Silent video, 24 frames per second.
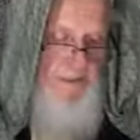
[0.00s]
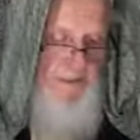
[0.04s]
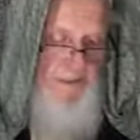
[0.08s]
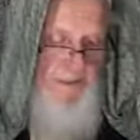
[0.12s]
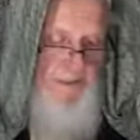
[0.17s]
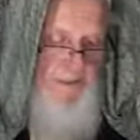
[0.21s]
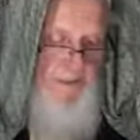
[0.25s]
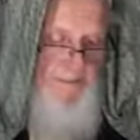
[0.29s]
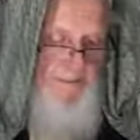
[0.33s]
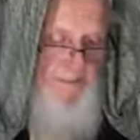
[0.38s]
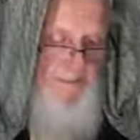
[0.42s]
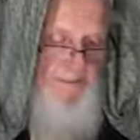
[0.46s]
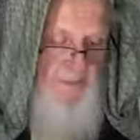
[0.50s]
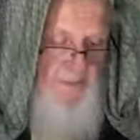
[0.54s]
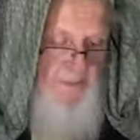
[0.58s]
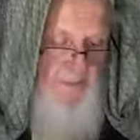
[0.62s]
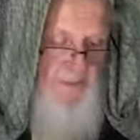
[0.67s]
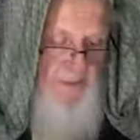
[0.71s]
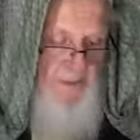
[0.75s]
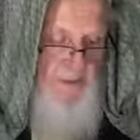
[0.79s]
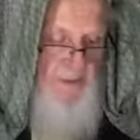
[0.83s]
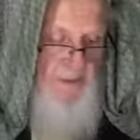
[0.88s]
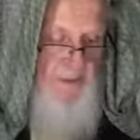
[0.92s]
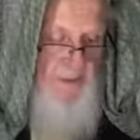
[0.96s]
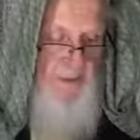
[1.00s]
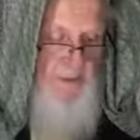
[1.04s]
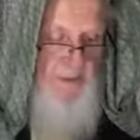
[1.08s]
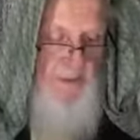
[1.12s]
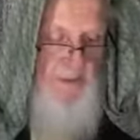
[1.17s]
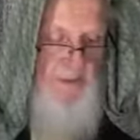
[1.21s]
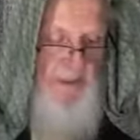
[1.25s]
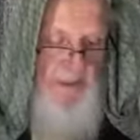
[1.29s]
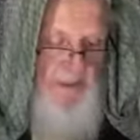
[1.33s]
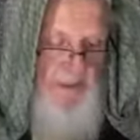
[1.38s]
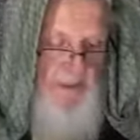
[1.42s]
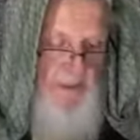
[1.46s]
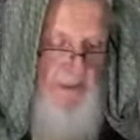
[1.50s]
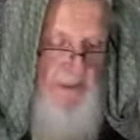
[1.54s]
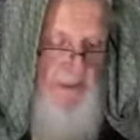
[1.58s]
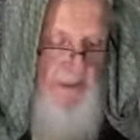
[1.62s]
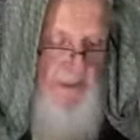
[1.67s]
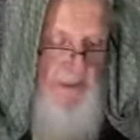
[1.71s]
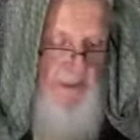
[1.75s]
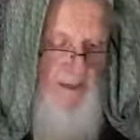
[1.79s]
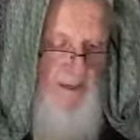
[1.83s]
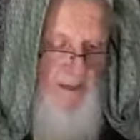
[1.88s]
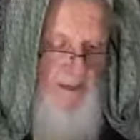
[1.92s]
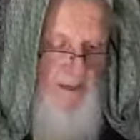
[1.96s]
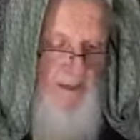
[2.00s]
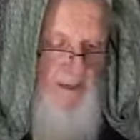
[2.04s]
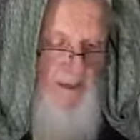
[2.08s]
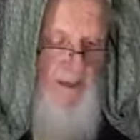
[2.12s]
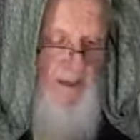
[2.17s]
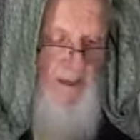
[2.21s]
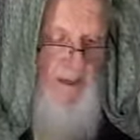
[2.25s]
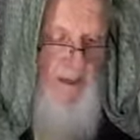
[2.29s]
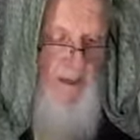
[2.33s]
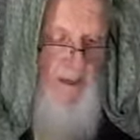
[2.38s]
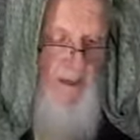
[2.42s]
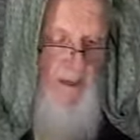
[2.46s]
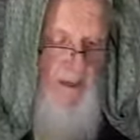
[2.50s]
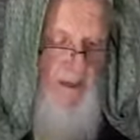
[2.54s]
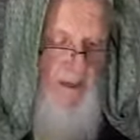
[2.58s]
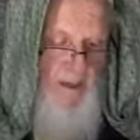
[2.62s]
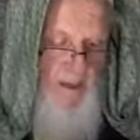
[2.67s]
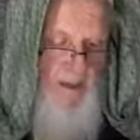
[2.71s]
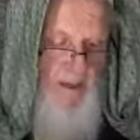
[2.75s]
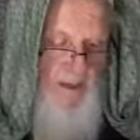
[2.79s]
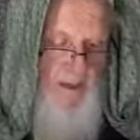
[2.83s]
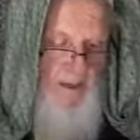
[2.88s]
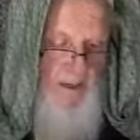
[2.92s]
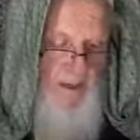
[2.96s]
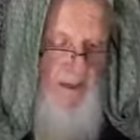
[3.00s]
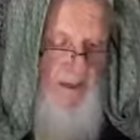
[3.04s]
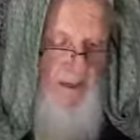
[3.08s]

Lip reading: Hello, now that that's on, you have a caller.